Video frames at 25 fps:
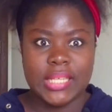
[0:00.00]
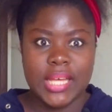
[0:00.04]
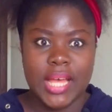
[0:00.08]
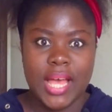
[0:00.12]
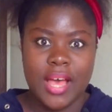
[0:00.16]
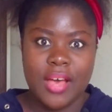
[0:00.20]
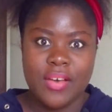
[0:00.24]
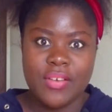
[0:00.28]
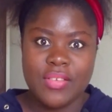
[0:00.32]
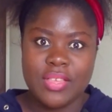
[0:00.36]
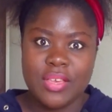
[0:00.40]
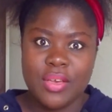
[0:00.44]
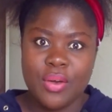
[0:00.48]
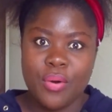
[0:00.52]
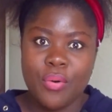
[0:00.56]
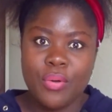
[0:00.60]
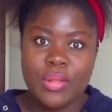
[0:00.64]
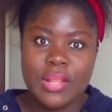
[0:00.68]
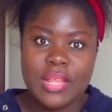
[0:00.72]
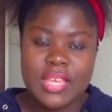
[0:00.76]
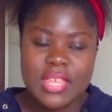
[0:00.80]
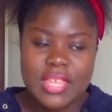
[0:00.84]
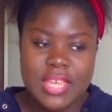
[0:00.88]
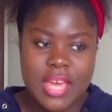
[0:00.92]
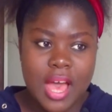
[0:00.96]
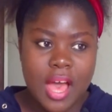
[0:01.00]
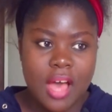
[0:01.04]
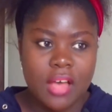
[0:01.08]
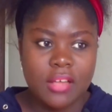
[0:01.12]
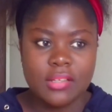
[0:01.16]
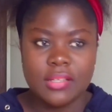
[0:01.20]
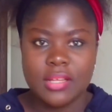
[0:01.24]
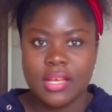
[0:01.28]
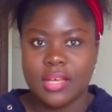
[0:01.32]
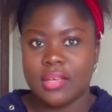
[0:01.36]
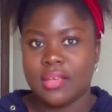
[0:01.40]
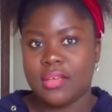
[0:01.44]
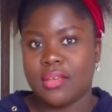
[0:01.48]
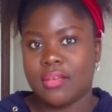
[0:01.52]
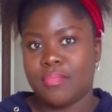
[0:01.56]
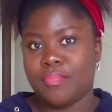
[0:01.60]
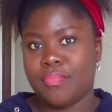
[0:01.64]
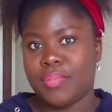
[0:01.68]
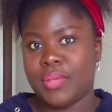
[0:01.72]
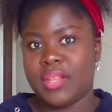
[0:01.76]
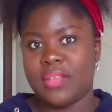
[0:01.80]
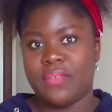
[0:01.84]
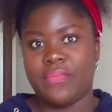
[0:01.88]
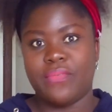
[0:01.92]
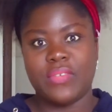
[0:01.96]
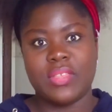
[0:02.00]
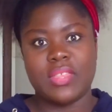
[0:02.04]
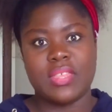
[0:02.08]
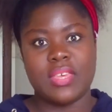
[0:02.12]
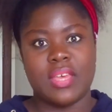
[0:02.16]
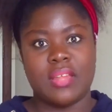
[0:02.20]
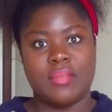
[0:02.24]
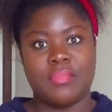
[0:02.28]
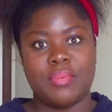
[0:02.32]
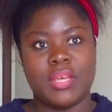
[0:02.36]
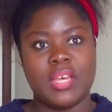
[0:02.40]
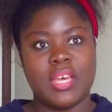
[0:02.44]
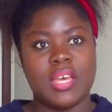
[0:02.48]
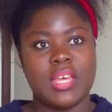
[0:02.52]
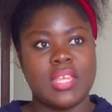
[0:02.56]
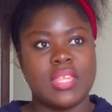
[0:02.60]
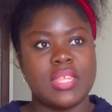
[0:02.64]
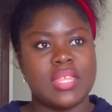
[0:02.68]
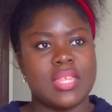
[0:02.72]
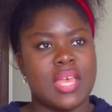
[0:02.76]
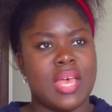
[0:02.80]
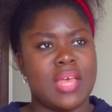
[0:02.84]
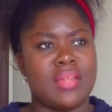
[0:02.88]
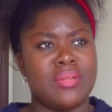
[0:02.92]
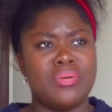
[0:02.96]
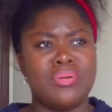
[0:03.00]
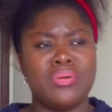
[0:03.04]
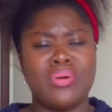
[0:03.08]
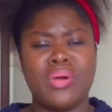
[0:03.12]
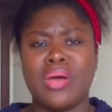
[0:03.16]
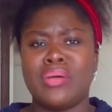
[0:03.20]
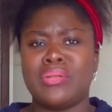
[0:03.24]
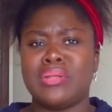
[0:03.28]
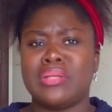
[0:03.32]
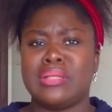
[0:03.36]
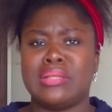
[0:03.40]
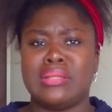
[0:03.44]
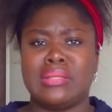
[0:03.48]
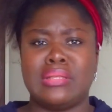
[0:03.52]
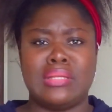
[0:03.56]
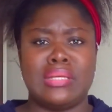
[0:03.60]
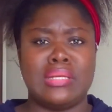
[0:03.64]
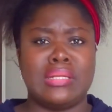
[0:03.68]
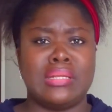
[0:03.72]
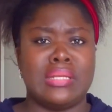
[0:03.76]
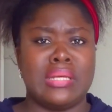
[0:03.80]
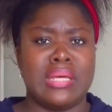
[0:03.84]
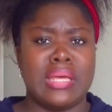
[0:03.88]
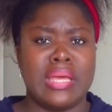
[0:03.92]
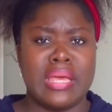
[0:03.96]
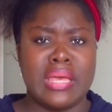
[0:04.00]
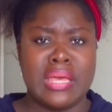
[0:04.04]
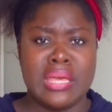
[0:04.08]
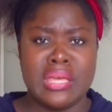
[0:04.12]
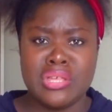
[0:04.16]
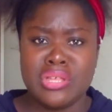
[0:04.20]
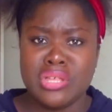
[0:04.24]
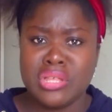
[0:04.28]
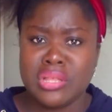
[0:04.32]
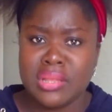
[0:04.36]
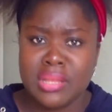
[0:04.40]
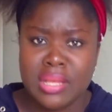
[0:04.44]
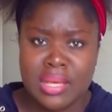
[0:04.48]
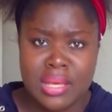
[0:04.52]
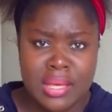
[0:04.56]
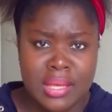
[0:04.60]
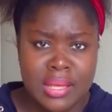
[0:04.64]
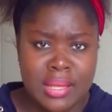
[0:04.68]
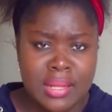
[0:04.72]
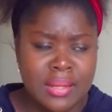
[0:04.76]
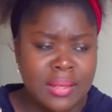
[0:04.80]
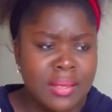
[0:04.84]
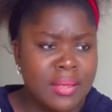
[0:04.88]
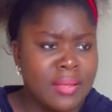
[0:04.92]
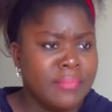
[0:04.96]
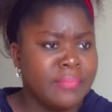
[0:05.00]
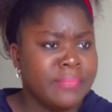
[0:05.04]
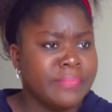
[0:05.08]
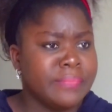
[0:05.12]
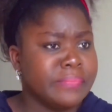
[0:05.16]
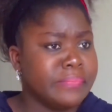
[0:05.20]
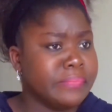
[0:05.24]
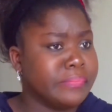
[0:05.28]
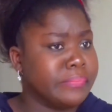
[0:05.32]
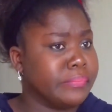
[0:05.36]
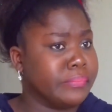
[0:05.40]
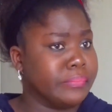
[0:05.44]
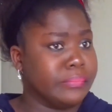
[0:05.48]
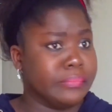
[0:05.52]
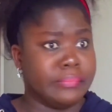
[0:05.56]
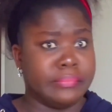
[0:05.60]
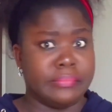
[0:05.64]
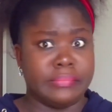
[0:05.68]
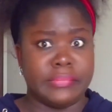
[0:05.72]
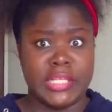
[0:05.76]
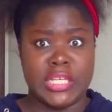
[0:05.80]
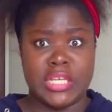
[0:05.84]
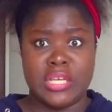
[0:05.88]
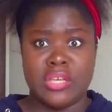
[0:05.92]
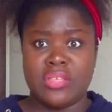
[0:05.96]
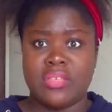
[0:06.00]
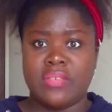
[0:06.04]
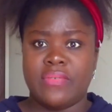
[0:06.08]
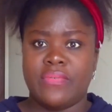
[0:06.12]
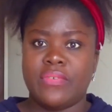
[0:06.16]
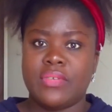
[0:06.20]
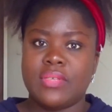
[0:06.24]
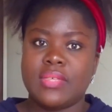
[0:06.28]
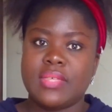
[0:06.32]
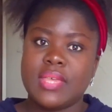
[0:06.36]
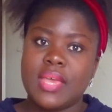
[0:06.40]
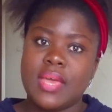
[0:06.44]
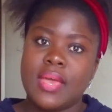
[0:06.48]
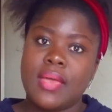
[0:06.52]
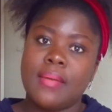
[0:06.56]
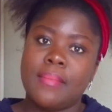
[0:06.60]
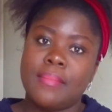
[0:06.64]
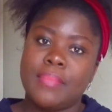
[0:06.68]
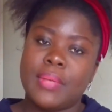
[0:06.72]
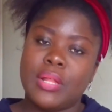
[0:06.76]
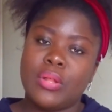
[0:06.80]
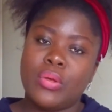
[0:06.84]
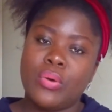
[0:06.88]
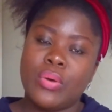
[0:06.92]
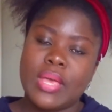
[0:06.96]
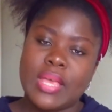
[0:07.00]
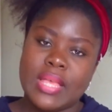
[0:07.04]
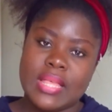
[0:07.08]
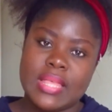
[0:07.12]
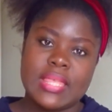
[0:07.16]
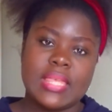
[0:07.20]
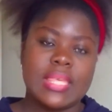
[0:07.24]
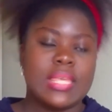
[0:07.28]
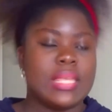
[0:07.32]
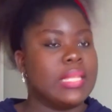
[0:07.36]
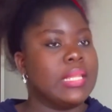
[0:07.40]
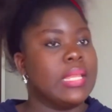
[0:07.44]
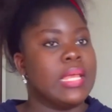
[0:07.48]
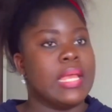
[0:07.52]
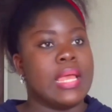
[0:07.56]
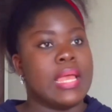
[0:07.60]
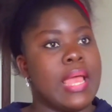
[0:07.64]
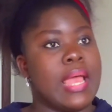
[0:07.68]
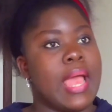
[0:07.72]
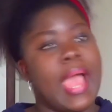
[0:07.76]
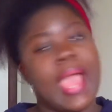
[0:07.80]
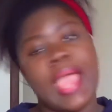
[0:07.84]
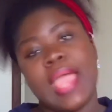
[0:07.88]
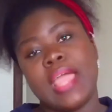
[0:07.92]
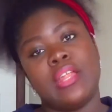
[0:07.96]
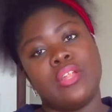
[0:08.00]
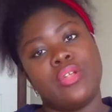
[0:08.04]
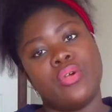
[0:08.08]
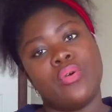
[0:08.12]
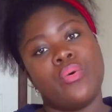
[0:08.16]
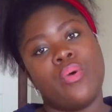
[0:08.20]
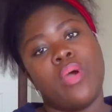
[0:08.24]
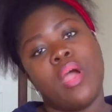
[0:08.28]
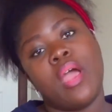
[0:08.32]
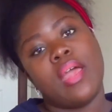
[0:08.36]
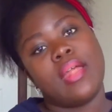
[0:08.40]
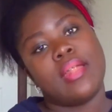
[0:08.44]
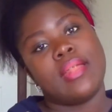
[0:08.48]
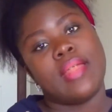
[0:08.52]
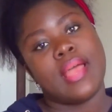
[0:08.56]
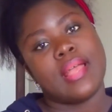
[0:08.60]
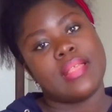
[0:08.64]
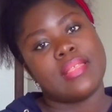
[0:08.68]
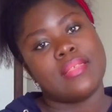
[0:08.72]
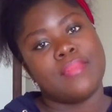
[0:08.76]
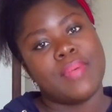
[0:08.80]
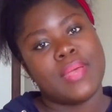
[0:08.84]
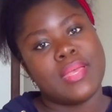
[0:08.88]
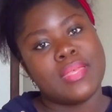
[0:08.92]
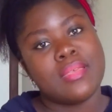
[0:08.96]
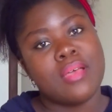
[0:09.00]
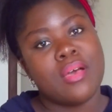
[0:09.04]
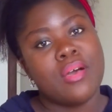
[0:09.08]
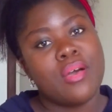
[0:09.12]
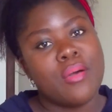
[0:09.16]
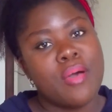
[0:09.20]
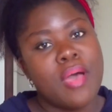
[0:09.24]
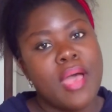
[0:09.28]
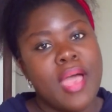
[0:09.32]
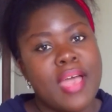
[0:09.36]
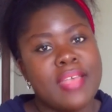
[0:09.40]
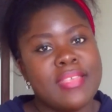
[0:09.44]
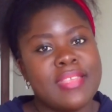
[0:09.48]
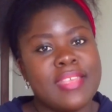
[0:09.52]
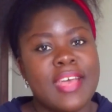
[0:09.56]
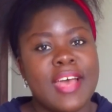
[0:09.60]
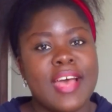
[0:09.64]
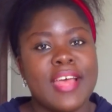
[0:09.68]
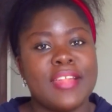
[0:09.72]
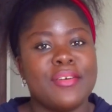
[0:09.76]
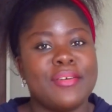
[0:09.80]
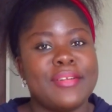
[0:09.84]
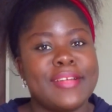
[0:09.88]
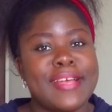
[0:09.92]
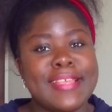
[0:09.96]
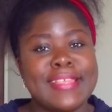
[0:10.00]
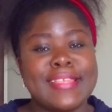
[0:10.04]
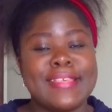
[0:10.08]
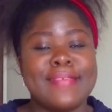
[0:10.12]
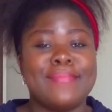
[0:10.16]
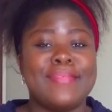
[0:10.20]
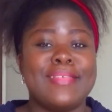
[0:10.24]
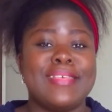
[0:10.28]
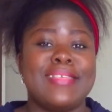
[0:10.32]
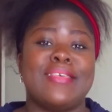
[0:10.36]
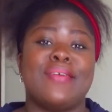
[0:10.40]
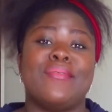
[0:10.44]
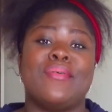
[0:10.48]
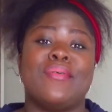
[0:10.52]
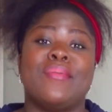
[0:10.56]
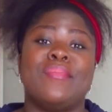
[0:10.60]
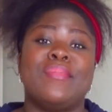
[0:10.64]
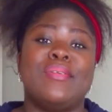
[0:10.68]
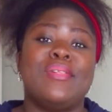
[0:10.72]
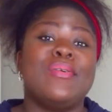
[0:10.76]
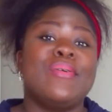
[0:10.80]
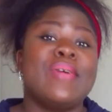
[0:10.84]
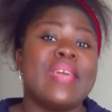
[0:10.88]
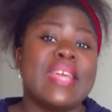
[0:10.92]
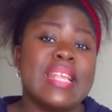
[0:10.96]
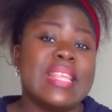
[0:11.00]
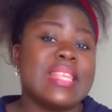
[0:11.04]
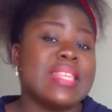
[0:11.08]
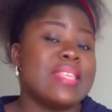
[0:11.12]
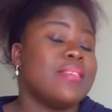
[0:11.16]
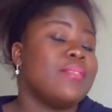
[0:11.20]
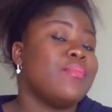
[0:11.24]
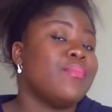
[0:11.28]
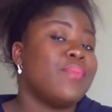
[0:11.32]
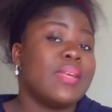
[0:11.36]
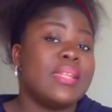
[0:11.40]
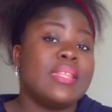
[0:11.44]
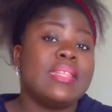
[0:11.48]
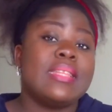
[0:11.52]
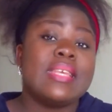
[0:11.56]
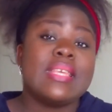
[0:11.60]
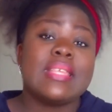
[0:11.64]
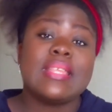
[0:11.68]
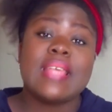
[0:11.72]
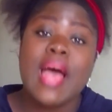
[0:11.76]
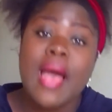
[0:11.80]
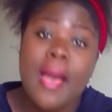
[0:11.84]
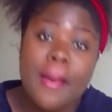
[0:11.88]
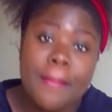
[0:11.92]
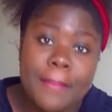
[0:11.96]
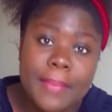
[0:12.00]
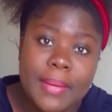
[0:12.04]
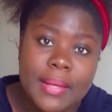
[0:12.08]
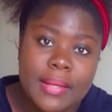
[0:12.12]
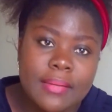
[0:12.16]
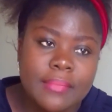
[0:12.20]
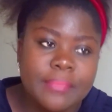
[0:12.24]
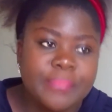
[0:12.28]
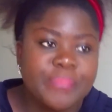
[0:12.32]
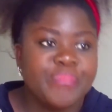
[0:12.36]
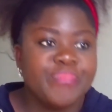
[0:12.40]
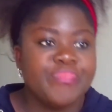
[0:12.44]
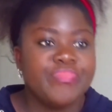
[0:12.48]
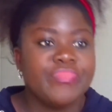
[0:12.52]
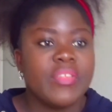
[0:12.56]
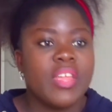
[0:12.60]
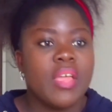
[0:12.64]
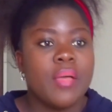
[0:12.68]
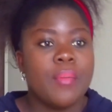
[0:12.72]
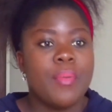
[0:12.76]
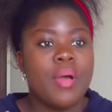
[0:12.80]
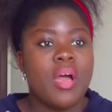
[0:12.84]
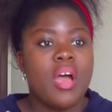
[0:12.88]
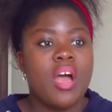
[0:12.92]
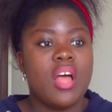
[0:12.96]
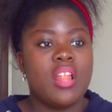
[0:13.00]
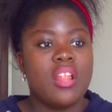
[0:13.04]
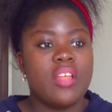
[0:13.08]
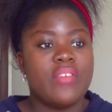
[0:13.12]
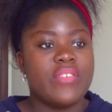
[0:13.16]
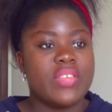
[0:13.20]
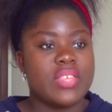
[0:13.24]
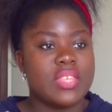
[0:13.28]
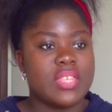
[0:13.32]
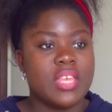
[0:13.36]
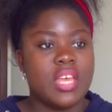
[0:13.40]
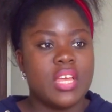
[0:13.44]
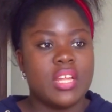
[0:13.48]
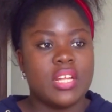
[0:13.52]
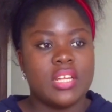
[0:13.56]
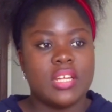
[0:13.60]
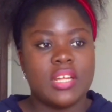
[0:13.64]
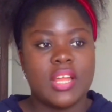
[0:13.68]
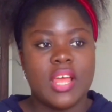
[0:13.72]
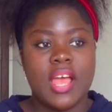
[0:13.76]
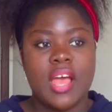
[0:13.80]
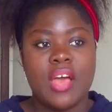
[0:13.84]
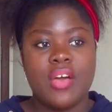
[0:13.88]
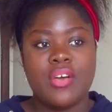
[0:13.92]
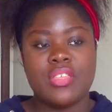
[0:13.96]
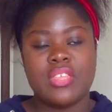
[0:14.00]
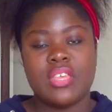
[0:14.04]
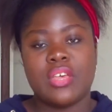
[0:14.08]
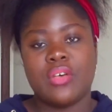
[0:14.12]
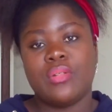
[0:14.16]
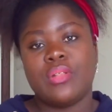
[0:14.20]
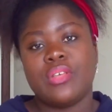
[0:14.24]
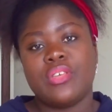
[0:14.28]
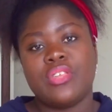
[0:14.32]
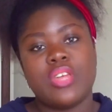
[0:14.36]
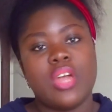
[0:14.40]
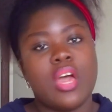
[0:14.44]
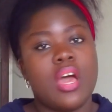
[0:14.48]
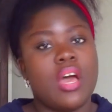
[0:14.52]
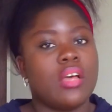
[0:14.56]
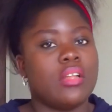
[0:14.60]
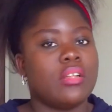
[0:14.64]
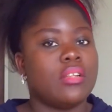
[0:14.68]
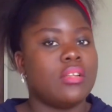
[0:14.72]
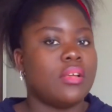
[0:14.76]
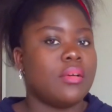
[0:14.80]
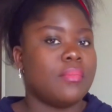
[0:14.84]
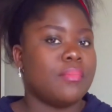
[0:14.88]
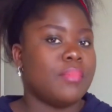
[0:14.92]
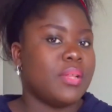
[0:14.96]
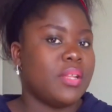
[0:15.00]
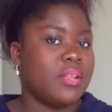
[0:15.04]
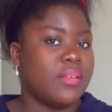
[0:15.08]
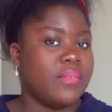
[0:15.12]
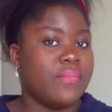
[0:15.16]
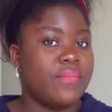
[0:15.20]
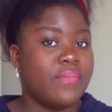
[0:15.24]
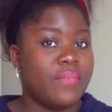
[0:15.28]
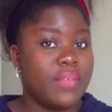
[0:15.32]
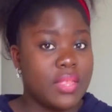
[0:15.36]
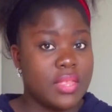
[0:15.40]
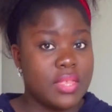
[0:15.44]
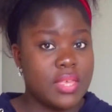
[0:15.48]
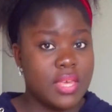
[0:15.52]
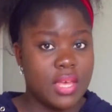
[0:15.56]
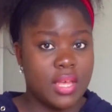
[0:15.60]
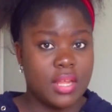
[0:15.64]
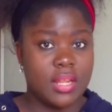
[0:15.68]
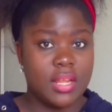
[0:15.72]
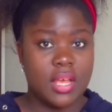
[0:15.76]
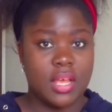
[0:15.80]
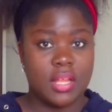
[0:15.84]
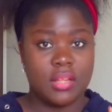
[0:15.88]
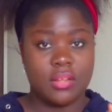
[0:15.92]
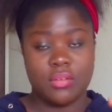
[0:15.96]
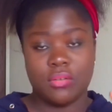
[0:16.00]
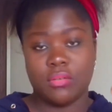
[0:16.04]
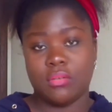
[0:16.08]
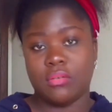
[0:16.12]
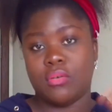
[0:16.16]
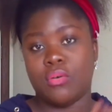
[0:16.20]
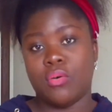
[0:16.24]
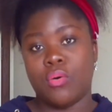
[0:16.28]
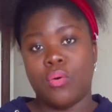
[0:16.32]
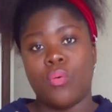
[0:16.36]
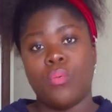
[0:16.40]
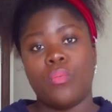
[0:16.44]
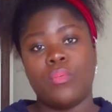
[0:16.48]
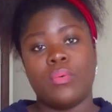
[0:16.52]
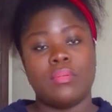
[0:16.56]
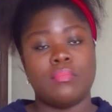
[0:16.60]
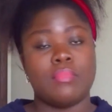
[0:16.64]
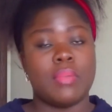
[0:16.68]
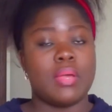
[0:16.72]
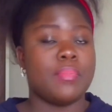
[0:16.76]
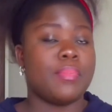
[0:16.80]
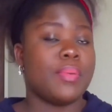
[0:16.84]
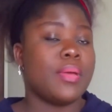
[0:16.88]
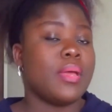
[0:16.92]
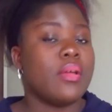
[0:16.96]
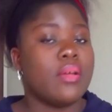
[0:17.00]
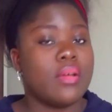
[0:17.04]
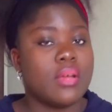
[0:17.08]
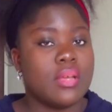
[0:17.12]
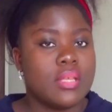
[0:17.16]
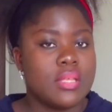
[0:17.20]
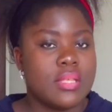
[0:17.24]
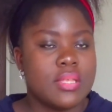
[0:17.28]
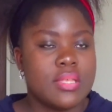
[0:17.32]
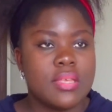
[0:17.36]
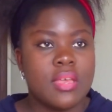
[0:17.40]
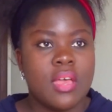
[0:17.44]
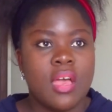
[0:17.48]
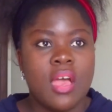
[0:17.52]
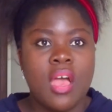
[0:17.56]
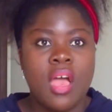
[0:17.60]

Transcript: I was the only child that benefited because I don't know how they did the age thing. Because if you say below 18, I know that I still had other siblings that were below 18 when this happened. But all of a sudden, I was the only child that benefited and could go with my parents.